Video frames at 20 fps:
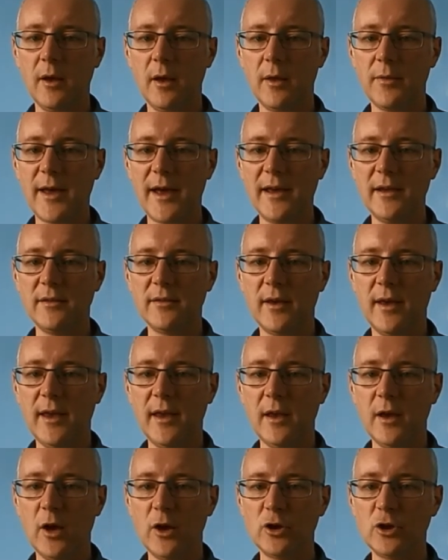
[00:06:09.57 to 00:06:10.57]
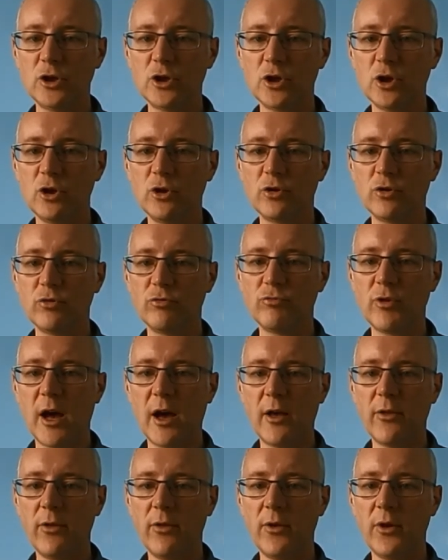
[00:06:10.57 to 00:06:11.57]
That is a should
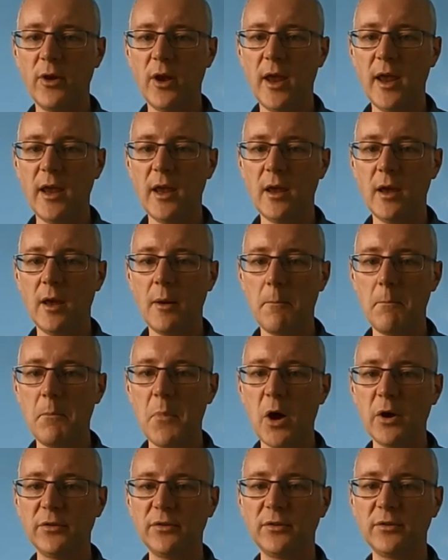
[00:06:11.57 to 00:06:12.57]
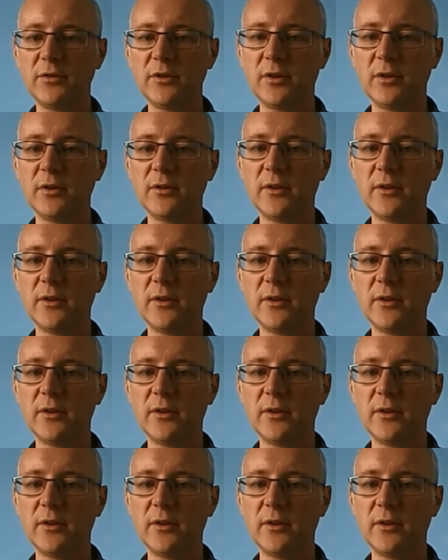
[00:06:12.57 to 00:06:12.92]
rather than a must